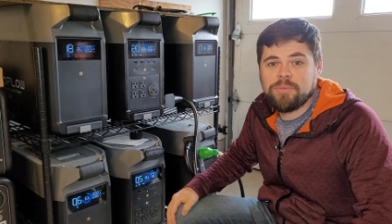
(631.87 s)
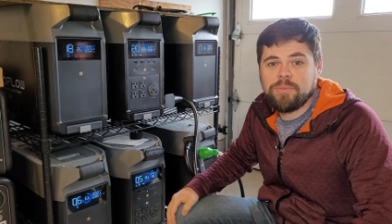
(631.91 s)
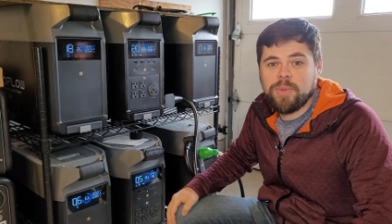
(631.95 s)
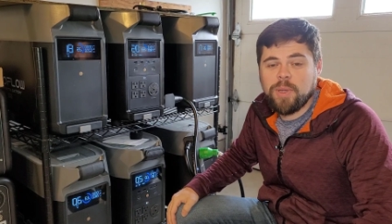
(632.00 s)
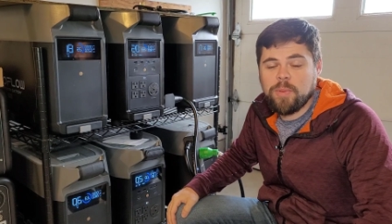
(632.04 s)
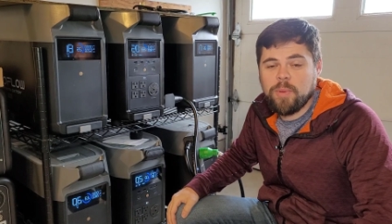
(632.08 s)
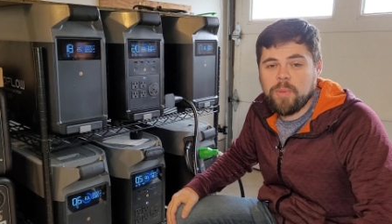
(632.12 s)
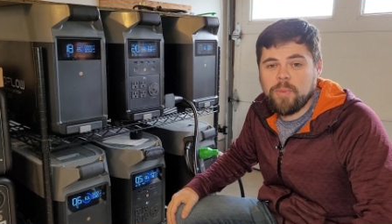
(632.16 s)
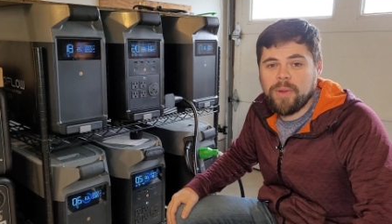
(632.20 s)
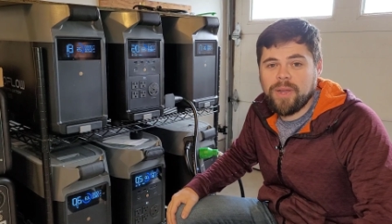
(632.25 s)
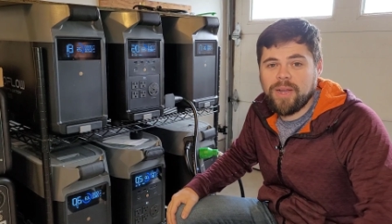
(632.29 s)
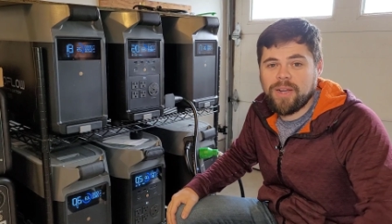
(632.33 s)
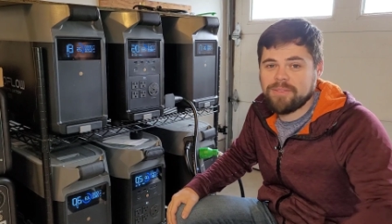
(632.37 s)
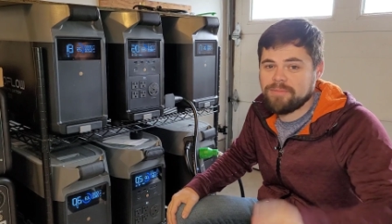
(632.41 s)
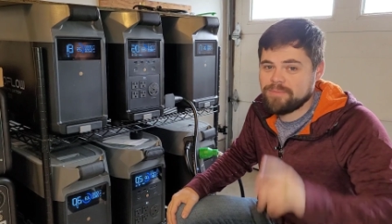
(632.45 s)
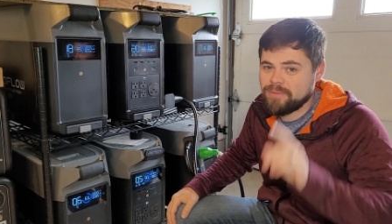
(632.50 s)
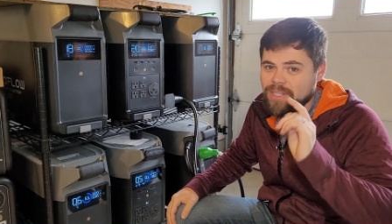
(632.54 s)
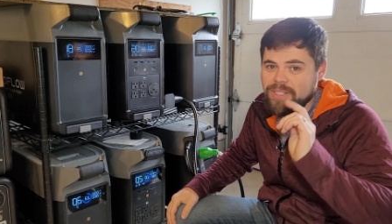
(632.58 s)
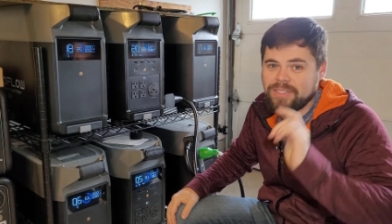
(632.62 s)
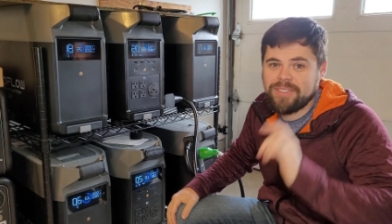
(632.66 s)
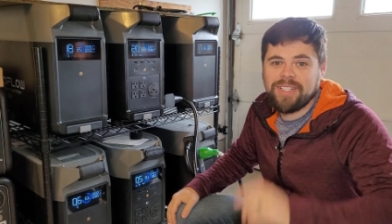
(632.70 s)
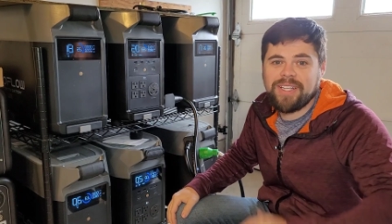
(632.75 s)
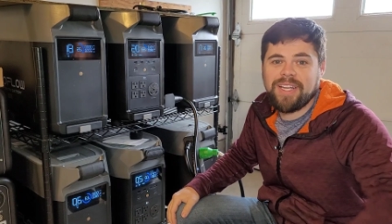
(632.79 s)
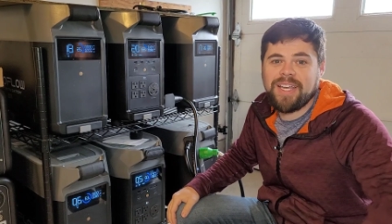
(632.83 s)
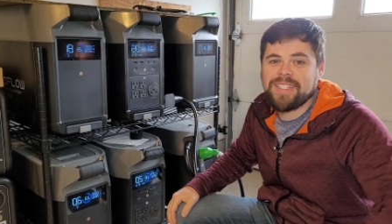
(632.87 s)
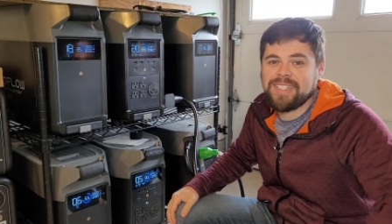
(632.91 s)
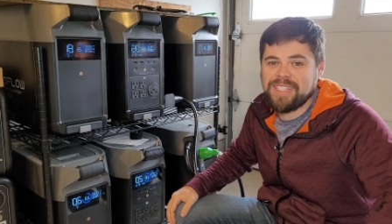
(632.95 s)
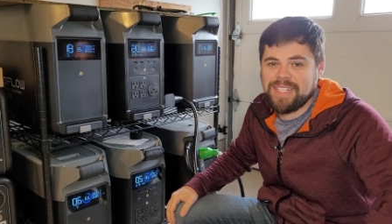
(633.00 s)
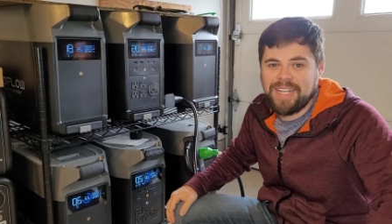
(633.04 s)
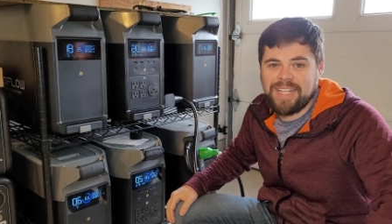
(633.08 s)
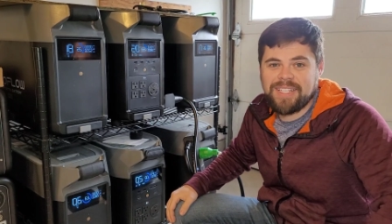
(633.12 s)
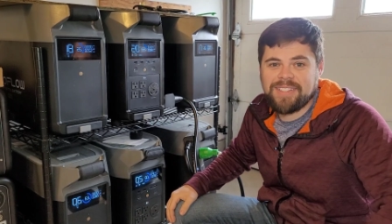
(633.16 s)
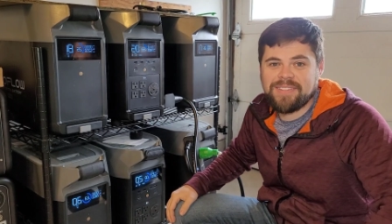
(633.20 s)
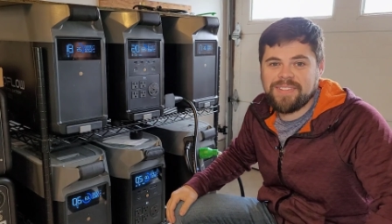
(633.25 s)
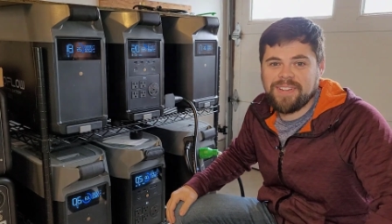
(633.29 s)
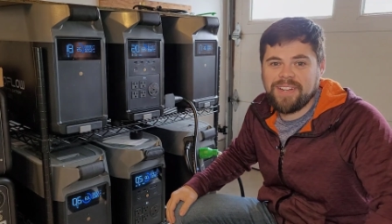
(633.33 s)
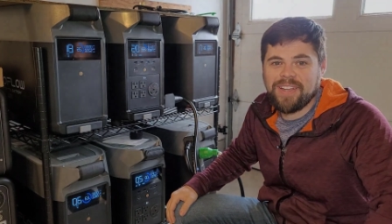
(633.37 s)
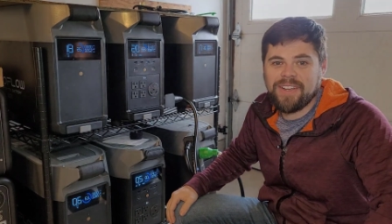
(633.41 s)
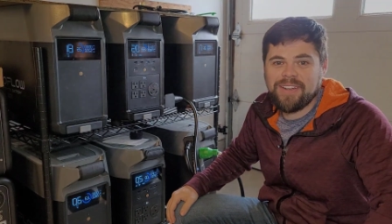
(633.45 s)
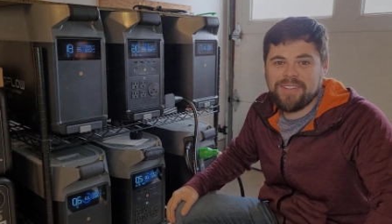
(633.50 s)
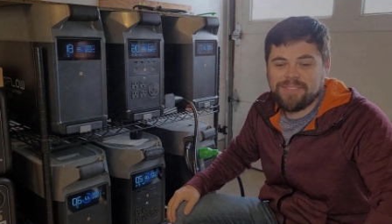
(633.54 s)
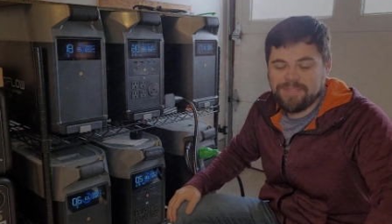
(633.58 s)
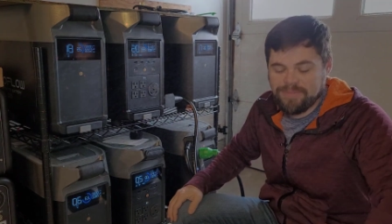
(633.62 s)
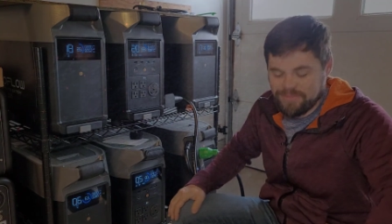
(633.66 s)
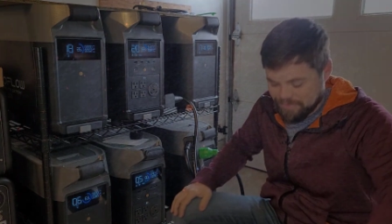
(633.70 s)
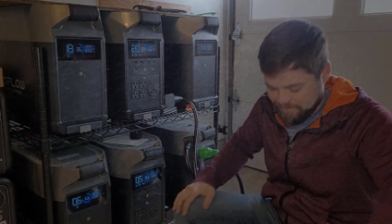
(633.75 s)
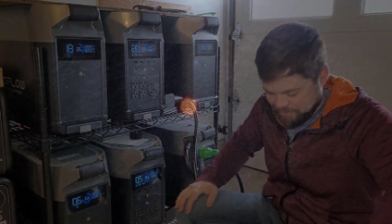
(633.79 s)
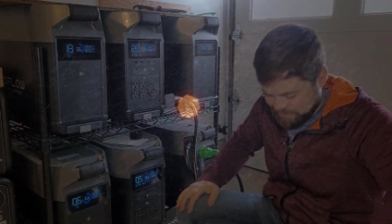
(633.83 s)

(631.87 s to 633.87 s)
Be prepared. I'll see you guys in the next video.